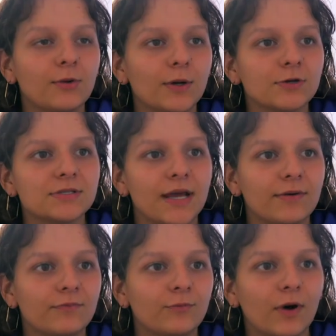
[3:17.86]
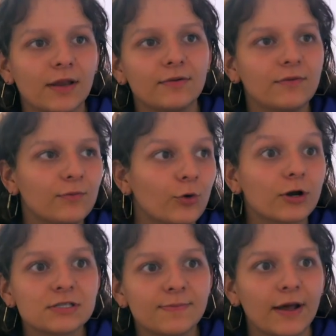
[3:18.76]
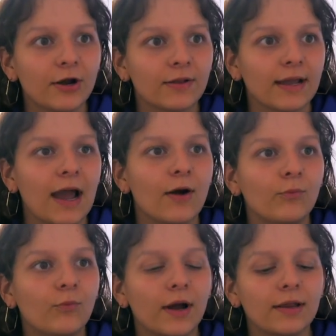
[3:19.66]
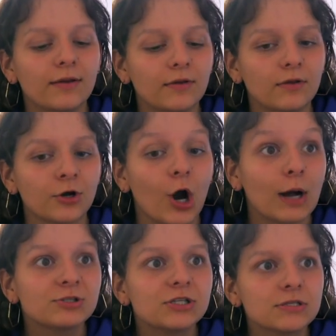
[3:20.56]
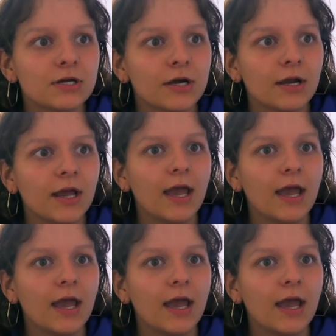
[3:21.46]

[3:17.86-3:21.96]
You understand what works better, like how what your options are.